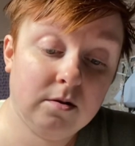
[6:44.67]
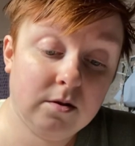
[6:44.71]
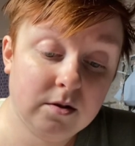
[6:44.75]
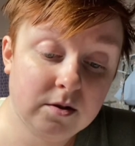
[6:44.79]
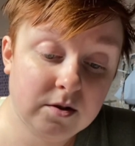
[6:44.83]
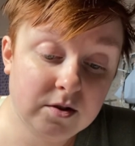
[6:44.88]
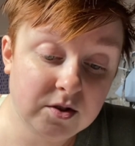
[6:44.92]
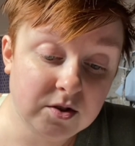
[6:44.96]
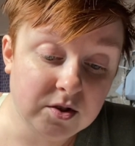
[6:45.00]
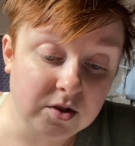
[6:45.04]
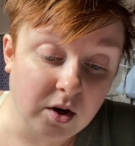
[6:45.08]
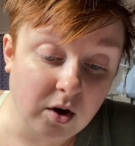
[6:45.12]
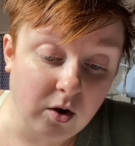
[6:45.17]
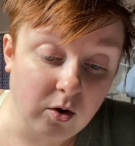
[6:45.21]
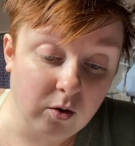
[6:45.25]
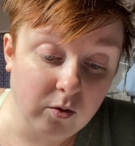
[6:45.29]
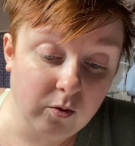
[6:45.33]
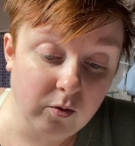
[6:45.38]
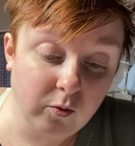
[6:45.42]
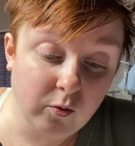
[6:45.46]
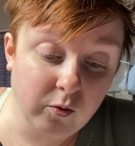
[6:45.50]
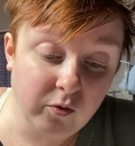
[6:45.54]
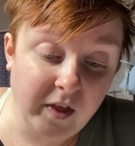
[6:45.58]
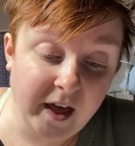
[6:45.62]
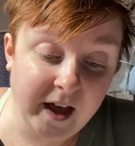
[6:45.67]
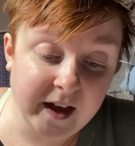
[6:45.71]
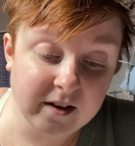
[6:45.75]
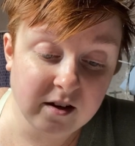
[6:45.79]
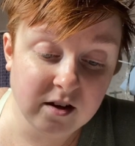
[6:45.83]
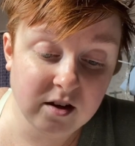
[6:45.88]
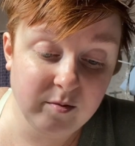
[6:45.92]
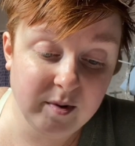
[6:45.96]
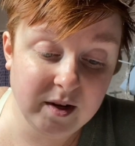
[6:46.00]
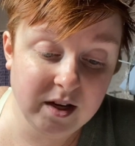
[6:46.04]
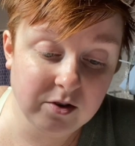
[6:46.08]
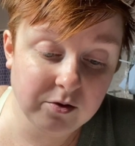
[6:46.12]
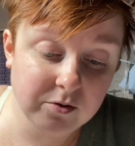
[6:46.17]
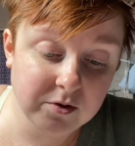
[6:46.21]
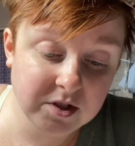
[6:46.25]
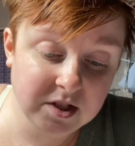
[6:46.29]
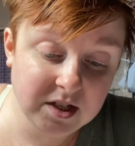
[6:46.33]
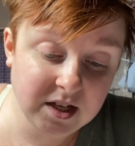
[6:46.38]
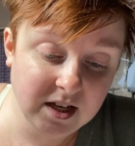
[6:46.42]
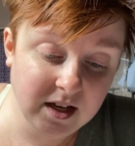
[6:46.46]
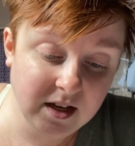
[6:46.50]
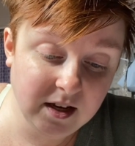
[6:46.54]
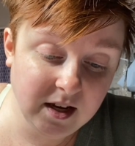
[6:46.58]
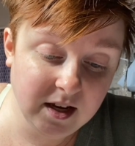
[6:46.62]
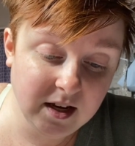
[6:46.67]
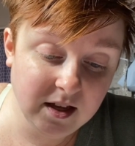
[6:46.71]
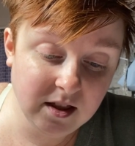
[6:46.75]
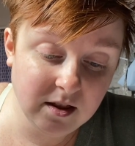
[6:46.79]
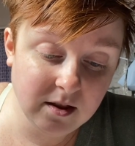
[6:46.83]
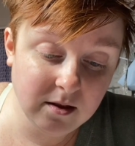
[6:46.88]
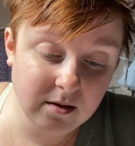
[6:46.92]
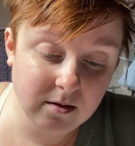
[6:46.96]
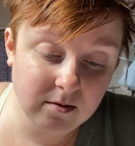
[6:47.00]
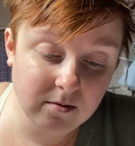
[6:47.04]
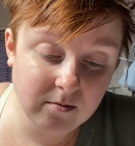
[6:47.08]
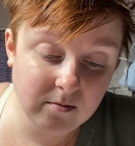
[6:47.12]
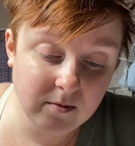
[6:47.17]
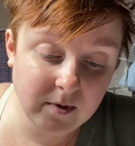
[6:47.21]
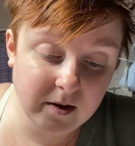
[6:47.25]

So that could be interesting.